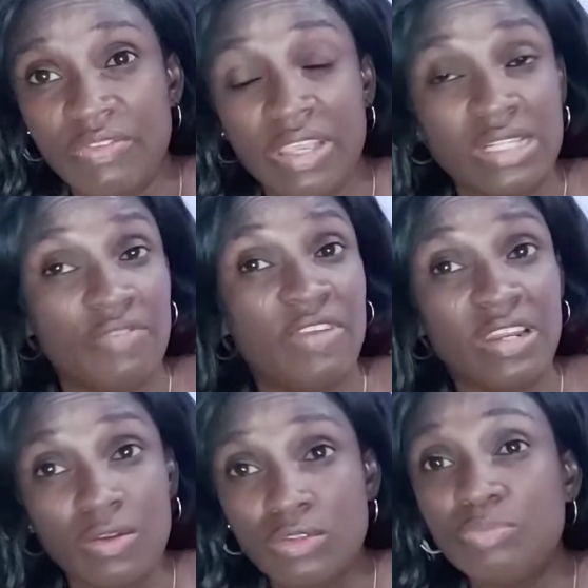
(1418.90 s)
He's a very
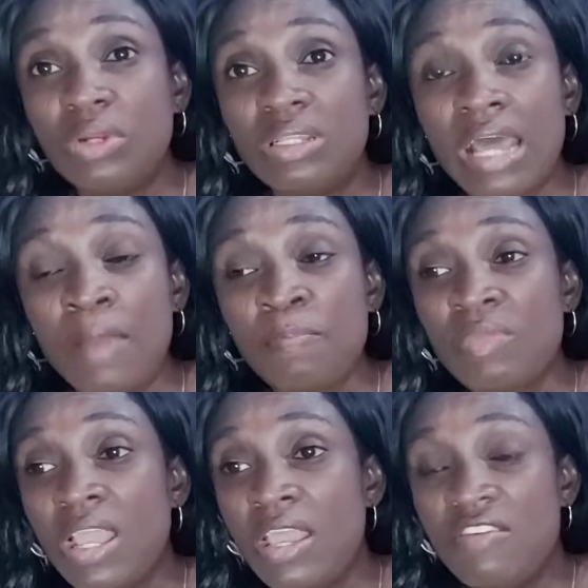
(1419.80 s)
good brother,
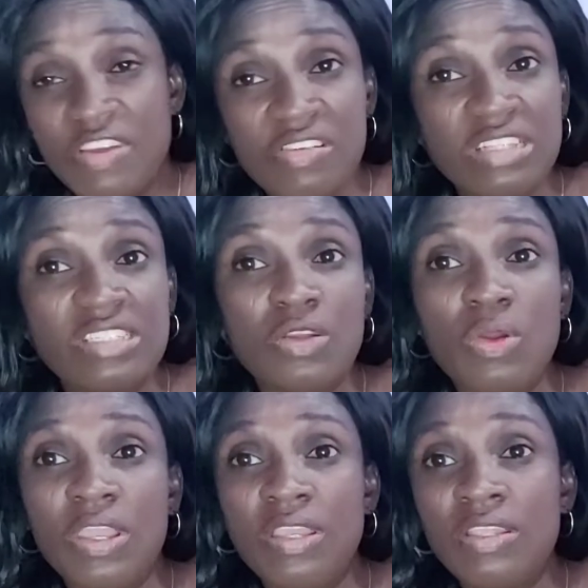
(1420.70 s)
very
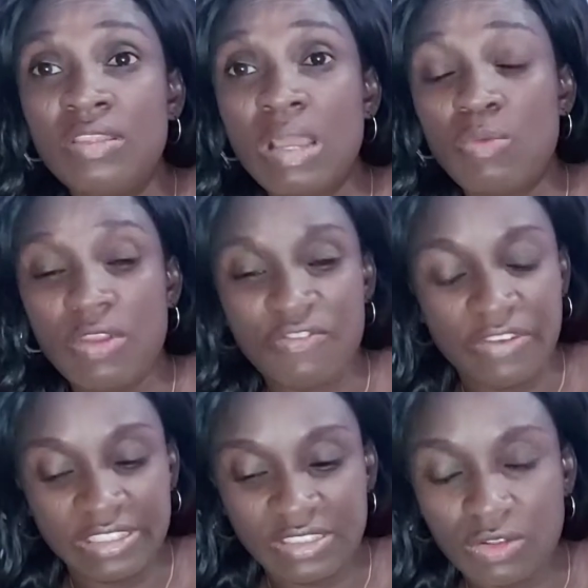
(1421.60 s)
easygoing, and we're
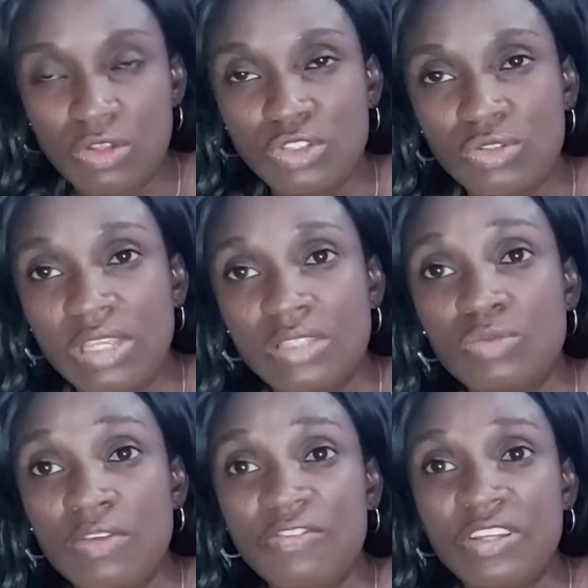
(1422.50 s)
friends also. Yes,
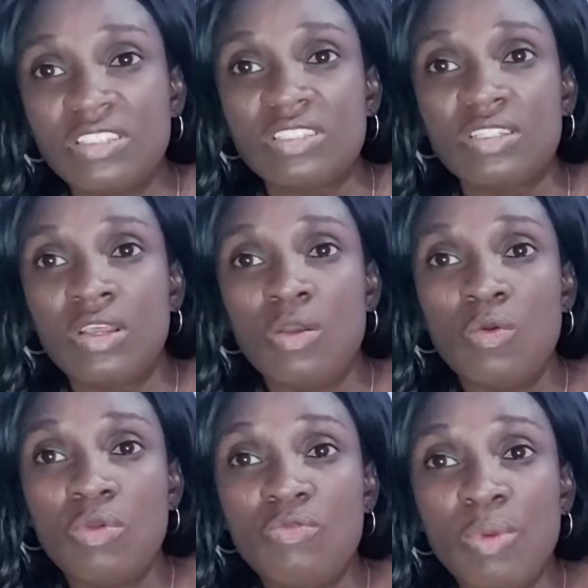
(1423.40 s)
we're friends.
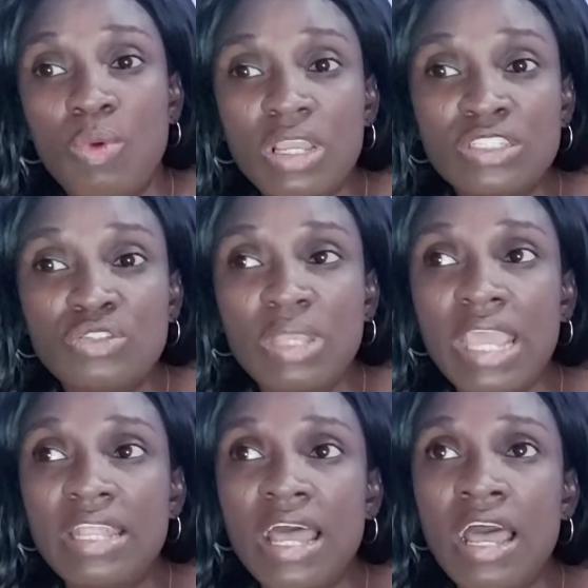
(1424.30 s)
We've been working
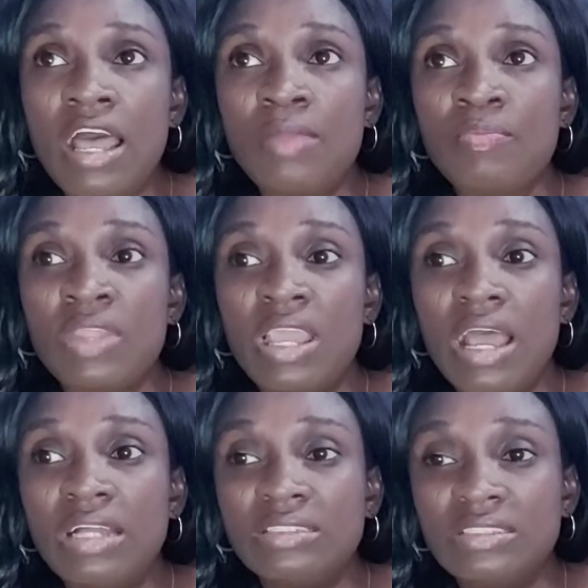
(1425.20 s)
together,
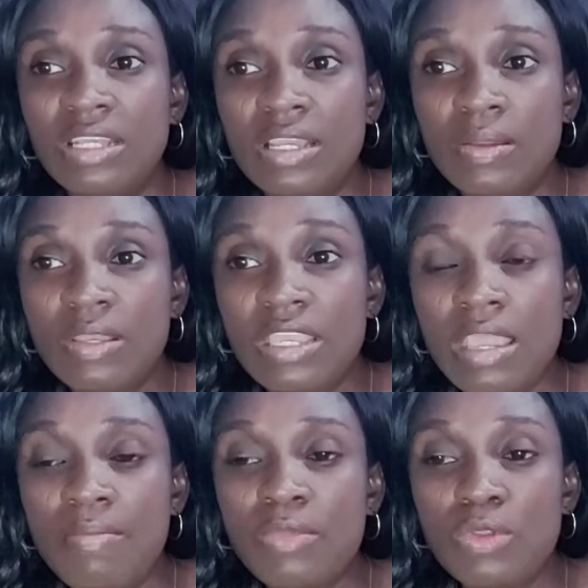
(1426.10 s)
and he
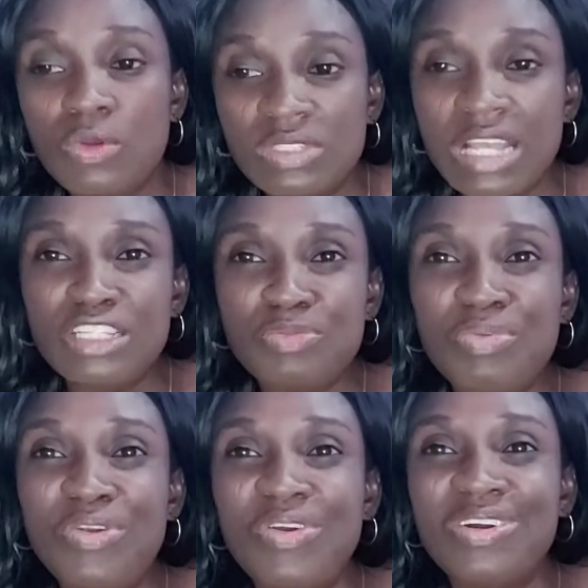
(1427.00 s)
came closer this
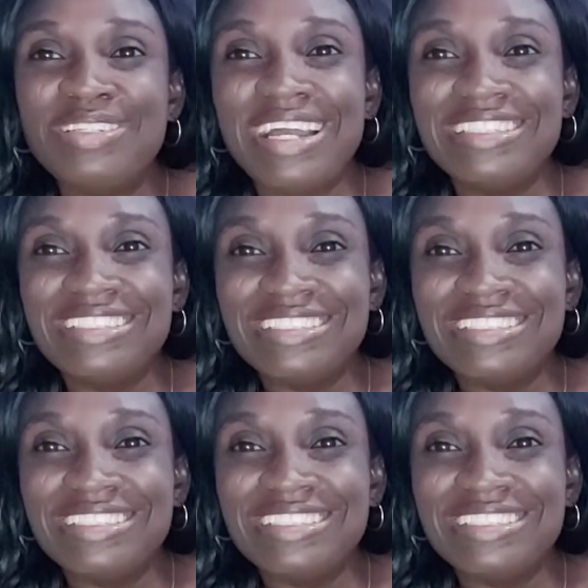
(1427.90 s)
period and